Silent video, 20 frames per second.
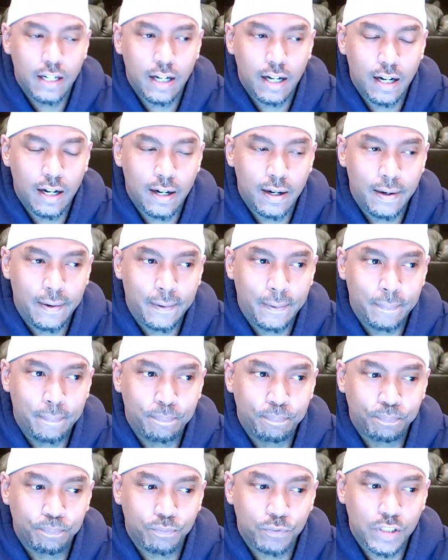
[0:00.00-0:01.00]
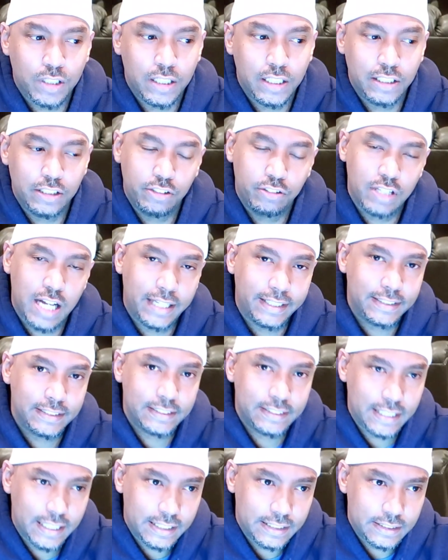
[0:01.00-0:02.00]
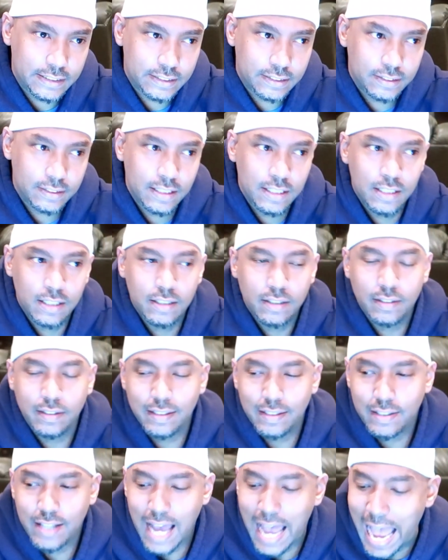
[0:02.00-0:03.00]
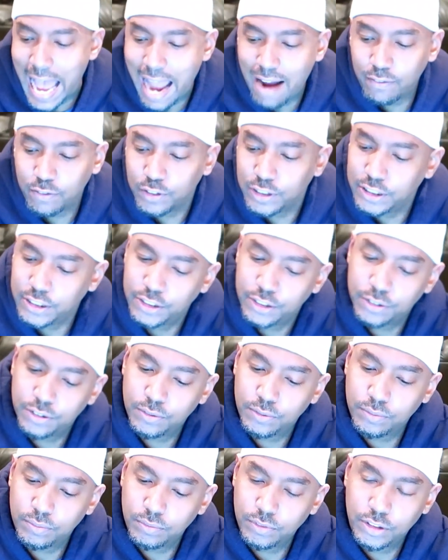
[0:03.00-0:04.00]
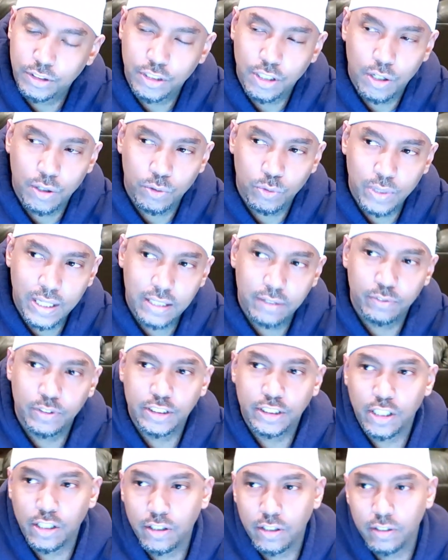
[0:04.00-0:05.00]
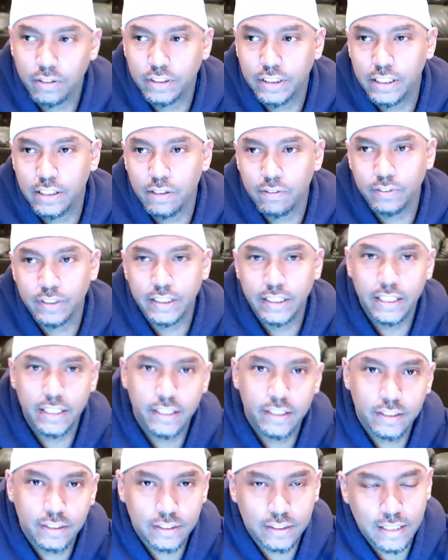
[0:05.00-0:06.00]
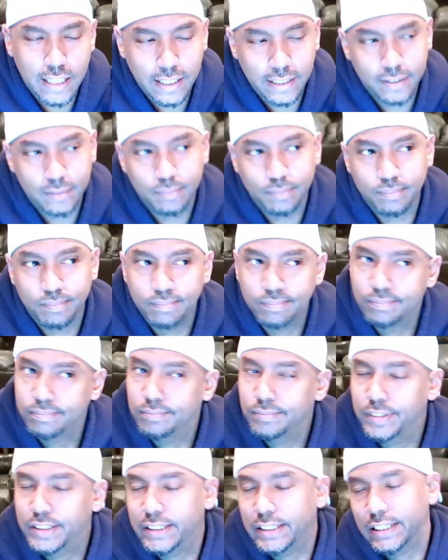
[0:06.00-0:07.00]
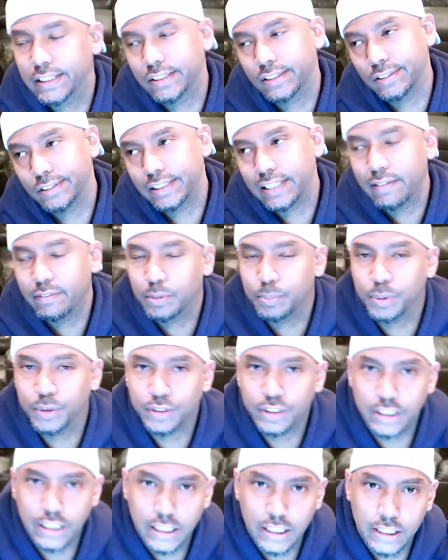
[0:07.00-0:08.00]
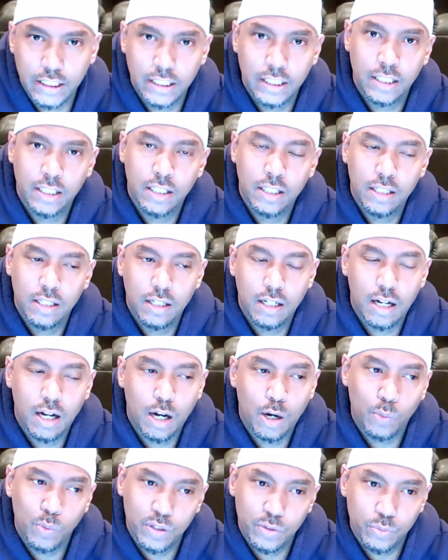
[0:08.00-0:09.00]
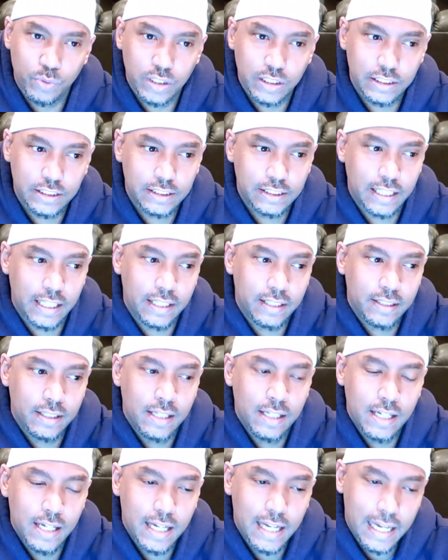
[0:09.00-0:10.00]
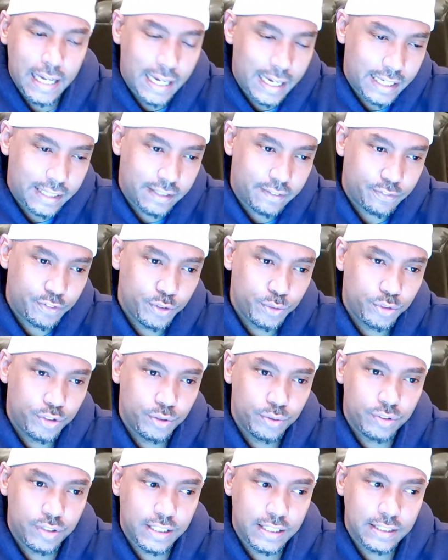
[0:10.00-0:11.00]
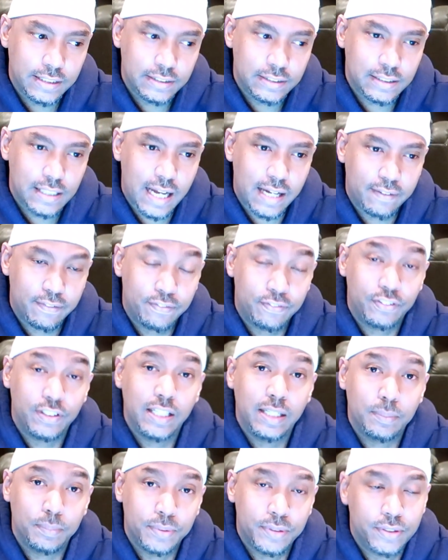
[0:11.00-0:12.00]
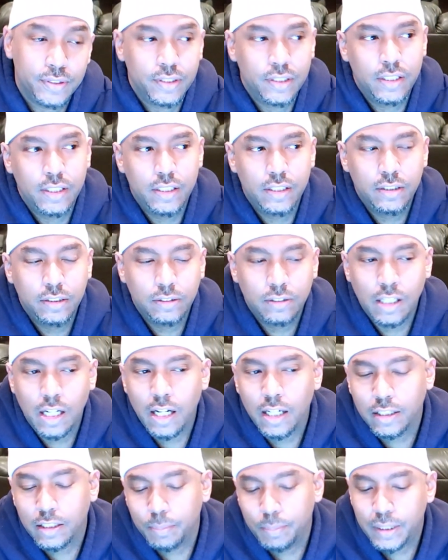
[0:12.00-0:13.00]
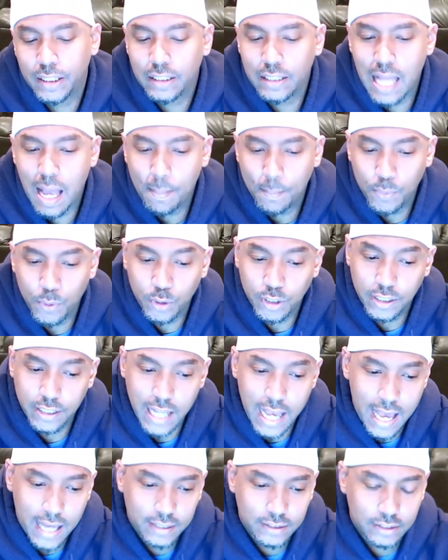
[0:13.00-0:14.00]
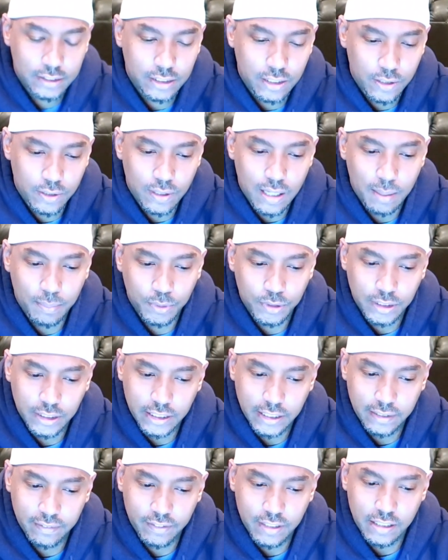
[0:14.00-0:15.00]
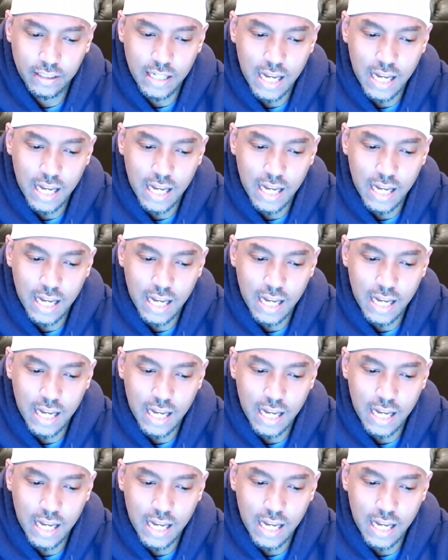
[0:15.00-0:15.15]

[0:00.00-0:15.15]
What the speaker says: in the United States, the average rate of return year over year is like 6 or 7% with real estate. And if you do things like flips, could be a lot more than that. So I'm going to give the